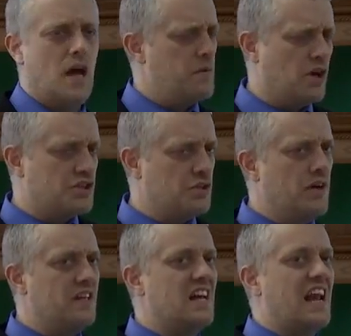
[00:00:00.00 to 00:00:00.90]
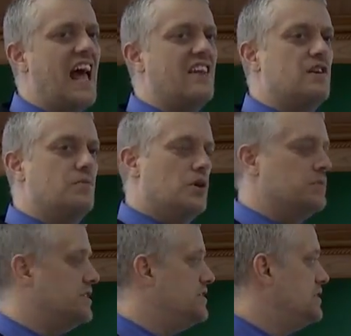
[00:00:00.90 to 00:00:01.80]
I'm not doing that at the
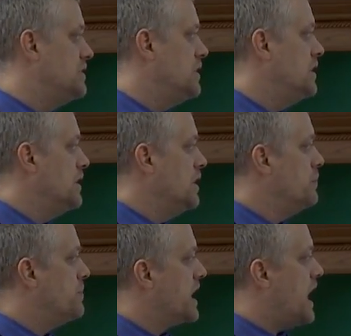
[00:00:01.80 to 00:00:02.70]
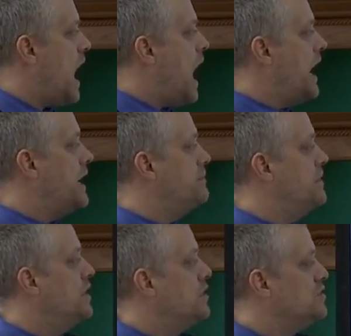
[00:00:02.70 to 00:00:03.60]
moment, but I
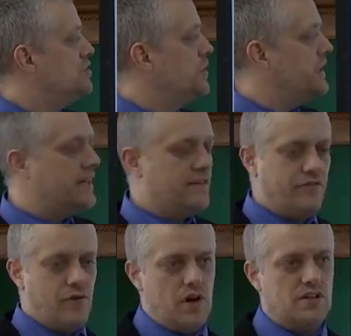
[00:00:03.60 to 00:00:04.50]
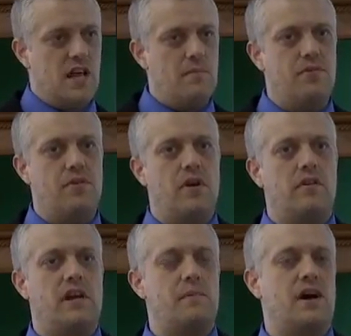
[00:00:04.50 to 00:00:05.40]
am doing it for a
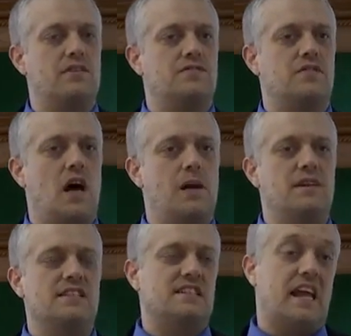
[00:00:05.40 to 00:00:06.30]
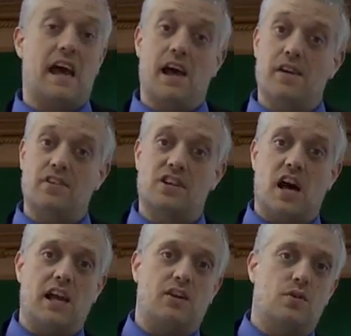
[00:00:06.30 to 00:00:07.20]
temporary amount of time. Let's say I have a
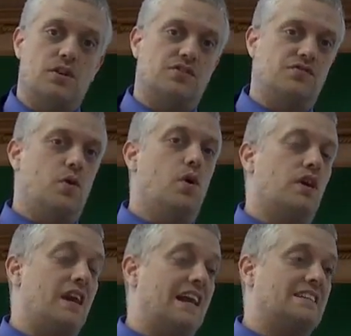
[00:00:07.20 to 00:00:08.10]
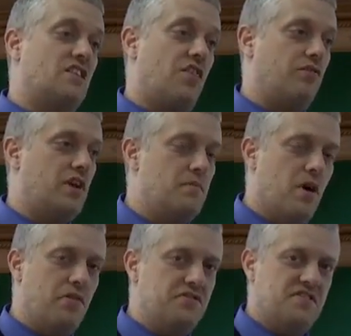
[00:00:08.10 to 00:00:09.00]
Thai course for the next 3
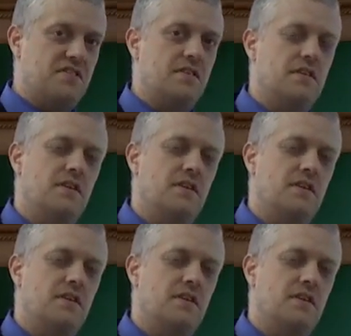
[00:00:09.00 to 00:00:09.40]
months.